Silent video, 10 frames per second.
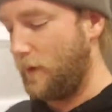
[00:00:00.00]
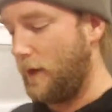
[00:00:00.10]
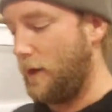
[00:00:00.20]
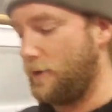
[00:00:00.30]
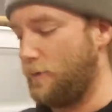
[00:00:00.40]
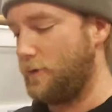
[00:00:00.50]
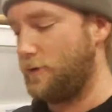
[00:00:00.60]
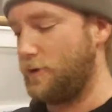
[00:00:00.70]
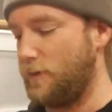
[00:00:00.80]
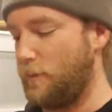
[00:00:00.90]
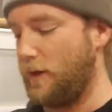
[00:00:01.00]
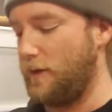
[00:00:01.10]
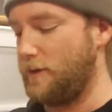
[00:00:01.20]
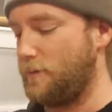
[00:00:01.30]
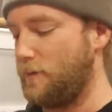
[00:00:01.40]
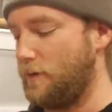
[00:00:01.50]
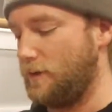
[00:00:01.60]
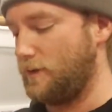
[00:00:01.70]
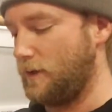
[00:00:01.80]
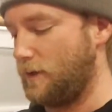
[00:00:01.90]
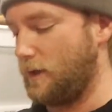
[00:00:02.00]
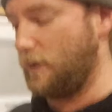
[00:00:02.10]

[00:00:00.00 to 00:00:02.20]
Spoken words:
Here, do you want just a bite of this one that's, like, kind